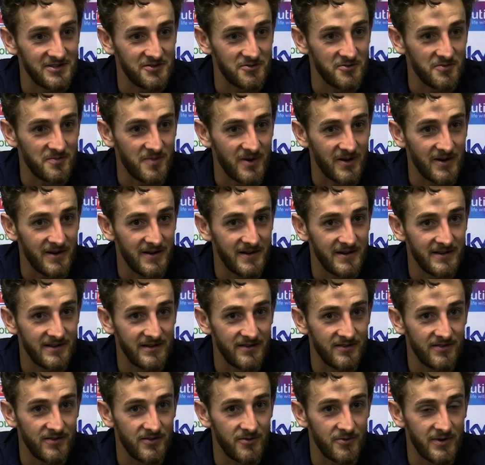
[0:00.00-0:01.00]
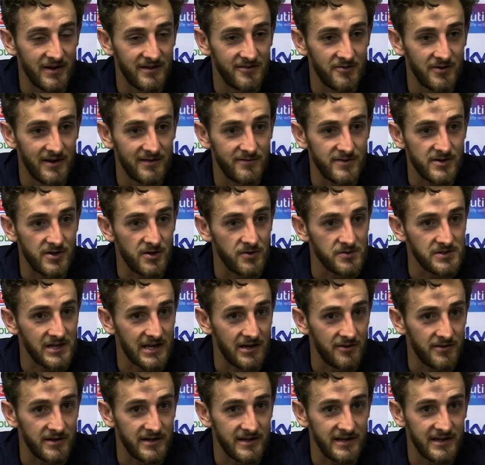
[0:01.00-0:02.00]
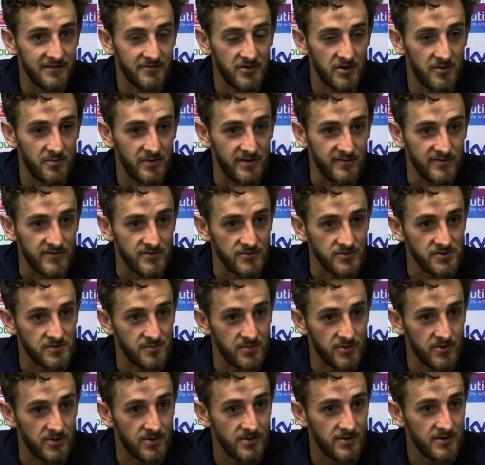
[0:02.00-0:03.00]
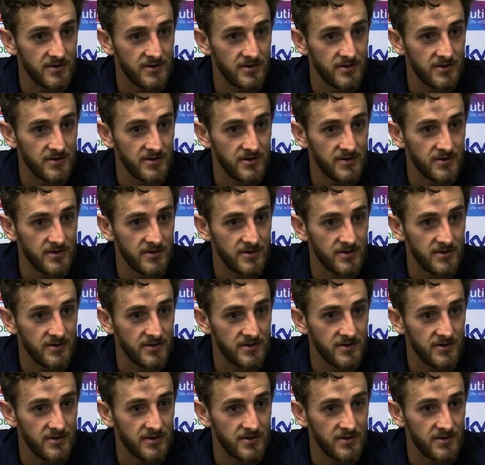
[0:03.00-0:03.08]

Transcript: I do, but whoever goes out there, they've got my full support.